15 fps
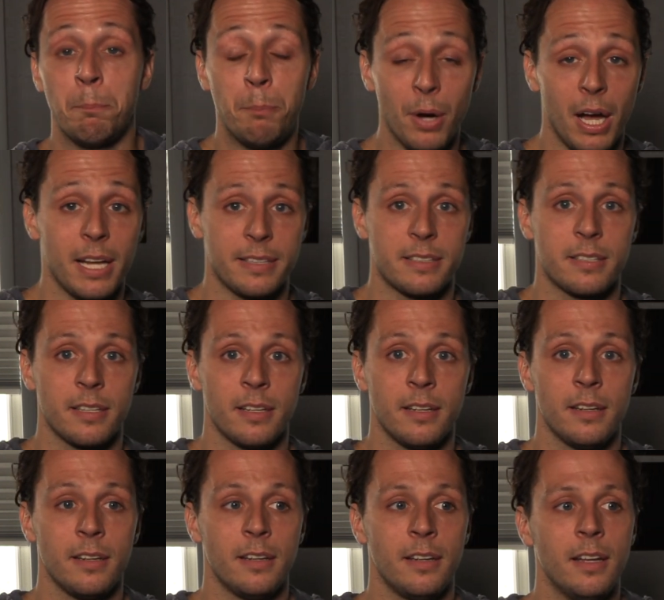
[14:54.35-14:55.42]
But
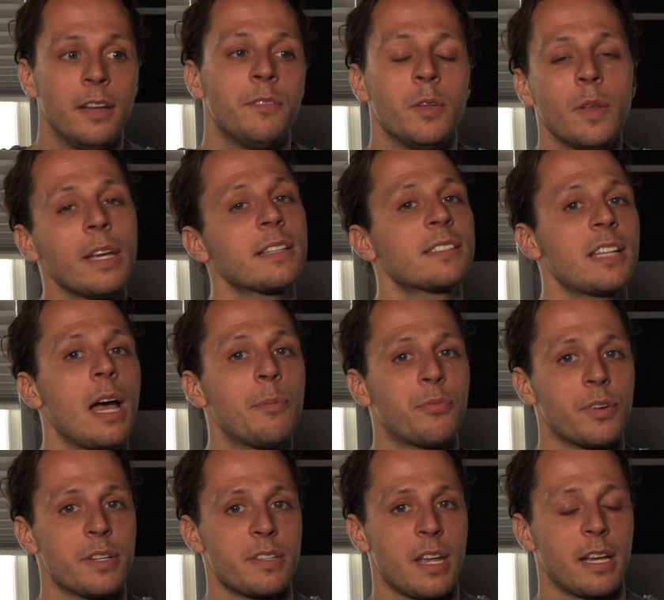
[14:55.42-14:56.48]
if you like stop for
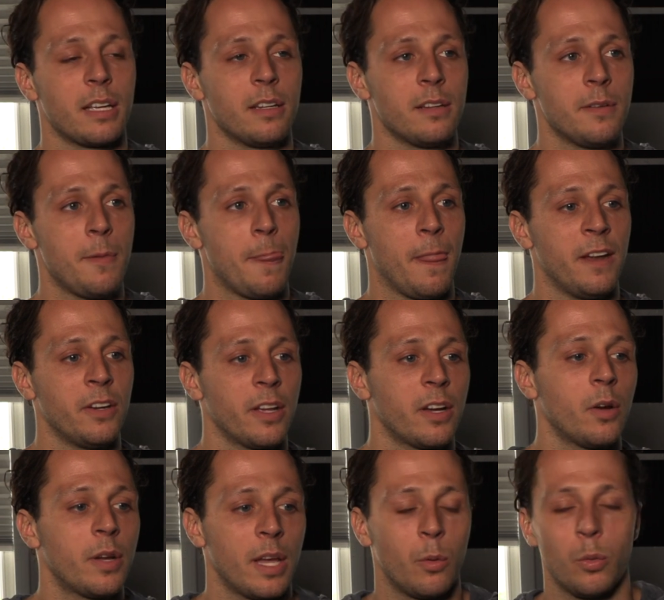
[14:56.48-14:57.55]
a second and you're like,
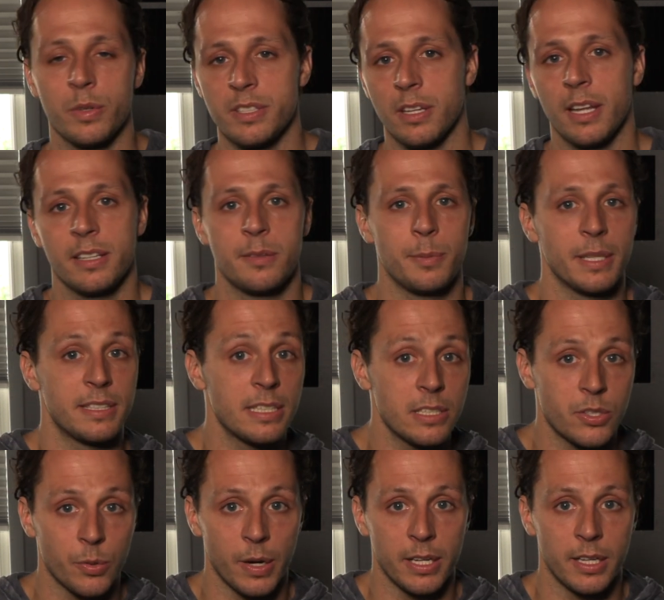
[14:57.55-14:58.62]
okay, well, what's it like to be a
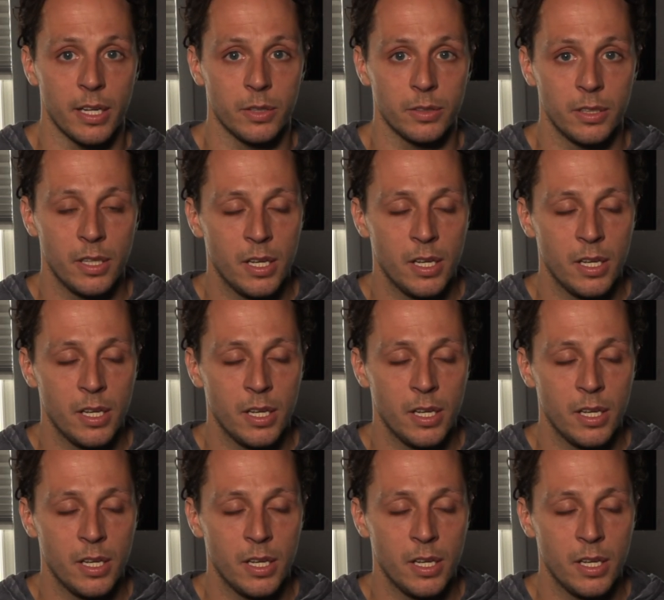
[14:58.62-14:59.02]
teacher right now?